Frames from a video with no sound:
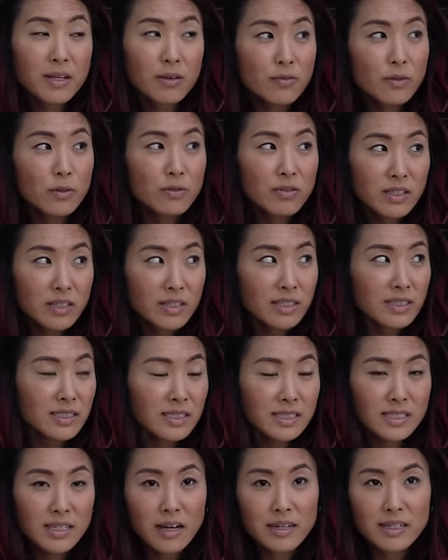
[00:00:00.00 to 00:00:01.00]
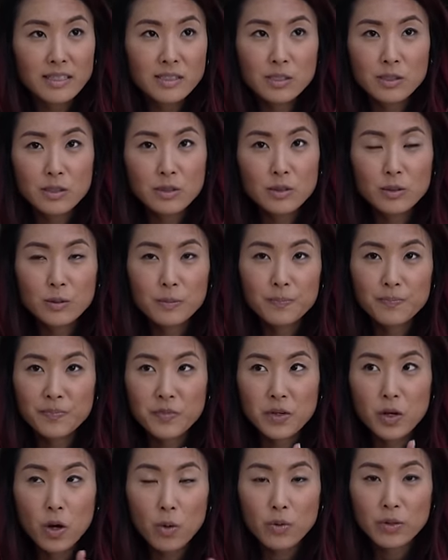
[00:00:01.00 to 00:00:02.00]
if you really decided to
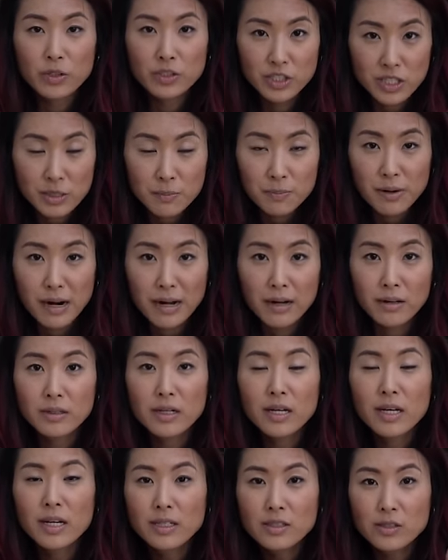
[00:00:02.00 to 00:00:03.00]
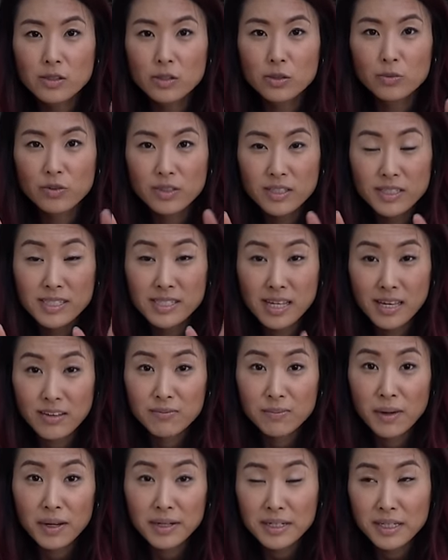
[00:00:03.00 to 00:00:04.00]
go the cheap route to really save
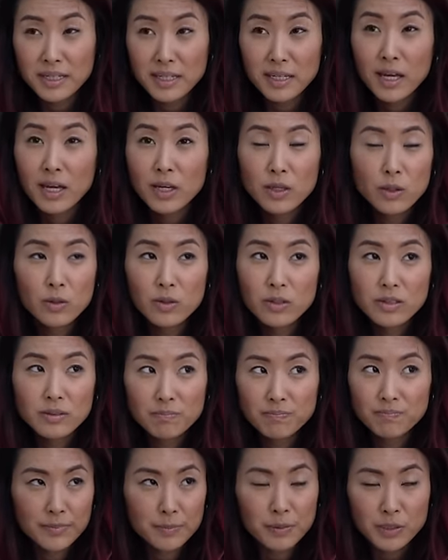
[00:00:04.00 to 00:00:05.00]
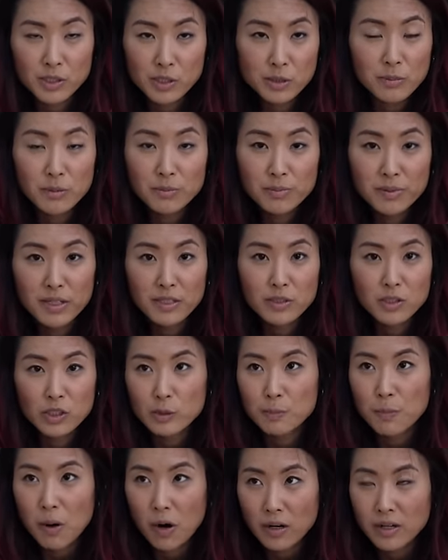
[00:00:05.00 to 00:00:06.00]
money, you could presumably
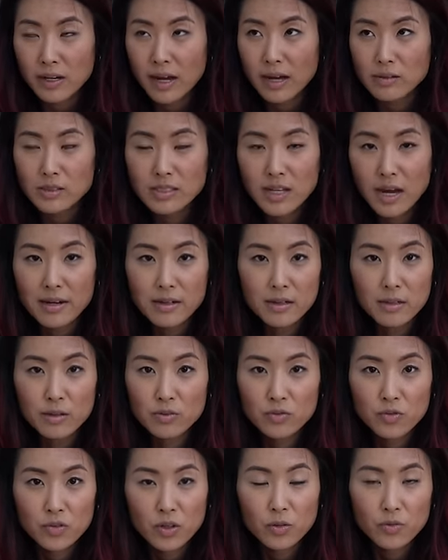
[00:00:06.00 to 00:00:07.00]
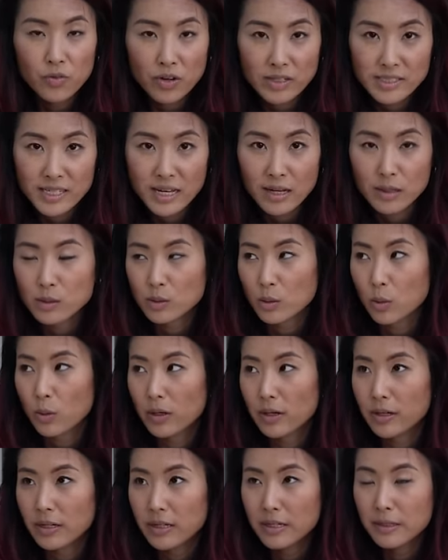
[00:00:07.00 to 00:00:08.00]
just park outside of a friend's house
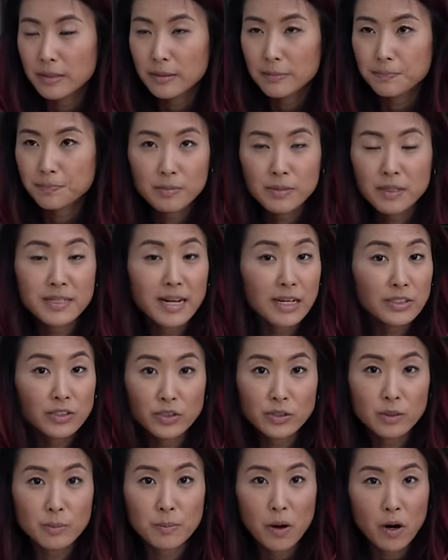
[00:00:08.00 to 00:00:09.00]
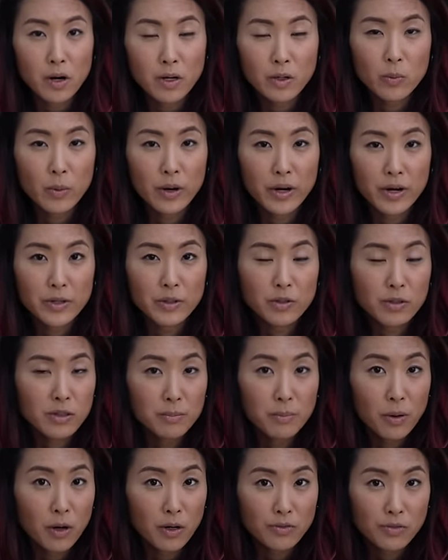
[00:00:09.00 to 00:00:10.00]
or in a national park where you can
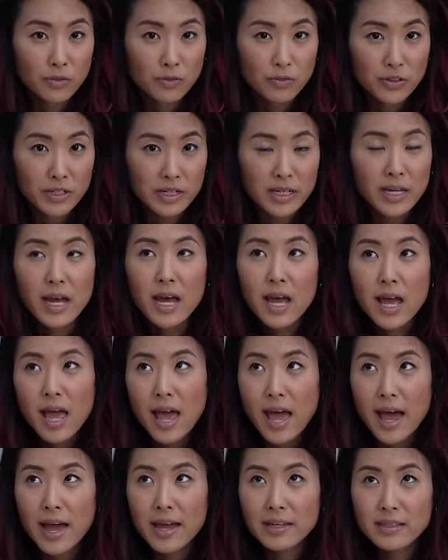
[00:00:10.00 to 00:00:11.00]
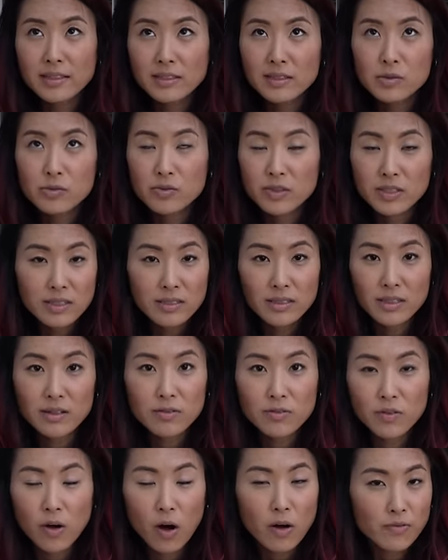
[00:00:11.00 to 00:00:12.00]
park for free and really
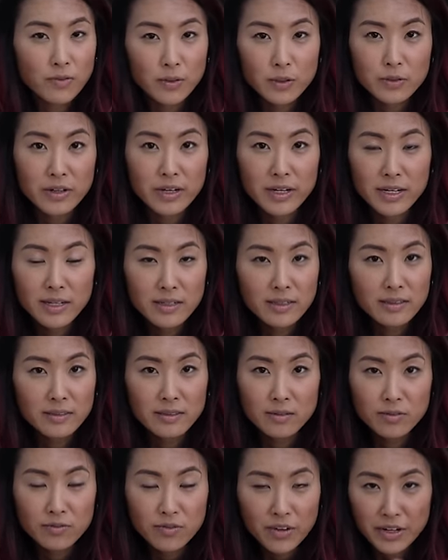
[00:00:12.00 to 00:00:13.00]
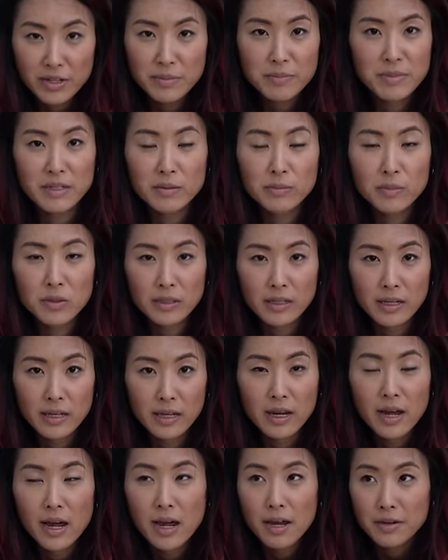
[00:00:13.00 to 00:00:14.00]
live off the grid, live very
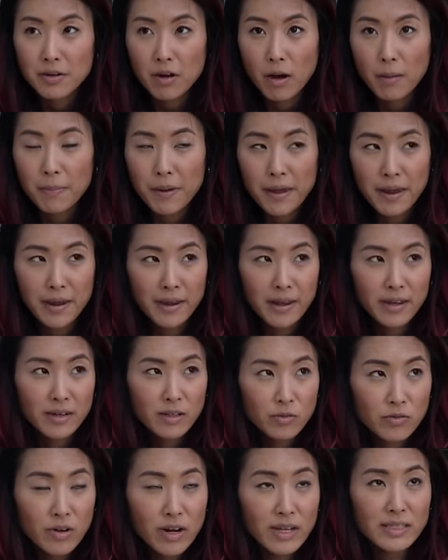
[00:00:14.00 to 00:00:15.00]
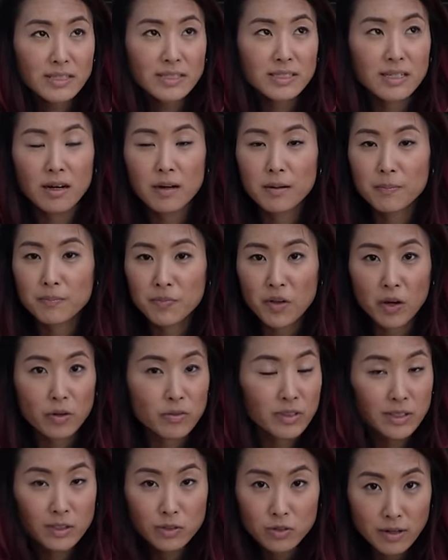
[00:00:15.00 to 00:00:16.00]
minimally, not pay any rent, not
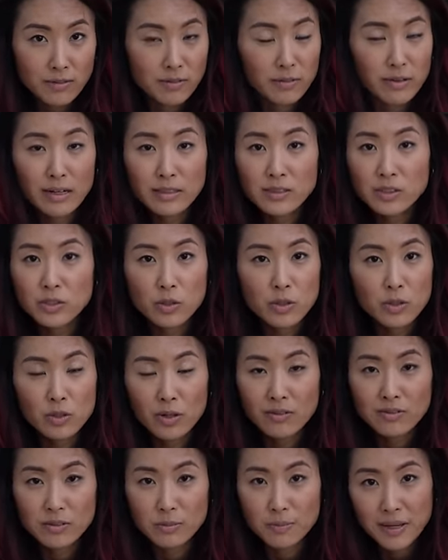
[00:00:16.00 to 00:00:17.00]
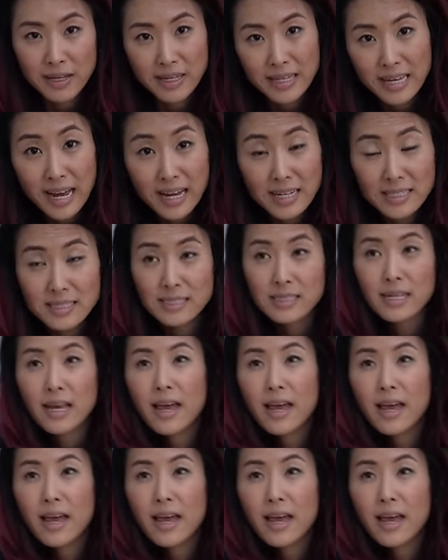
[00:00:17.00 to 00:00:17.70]
really drive around so you don't have to pay gas.